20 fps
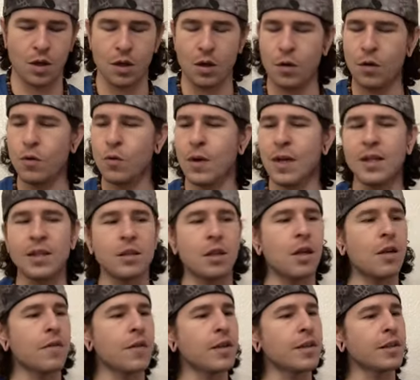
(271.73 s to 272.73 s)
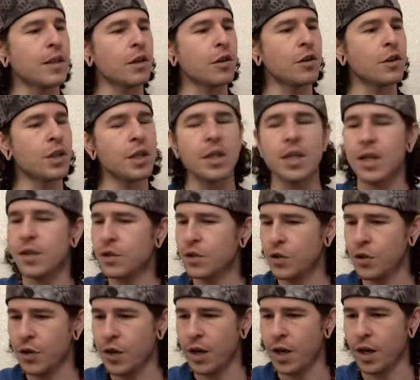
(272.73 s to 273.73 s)
Ooh, I saw this energy
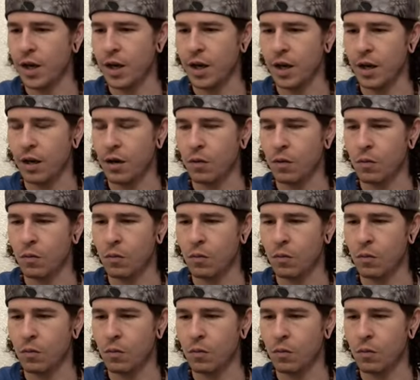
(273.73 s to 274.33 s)
yesterday.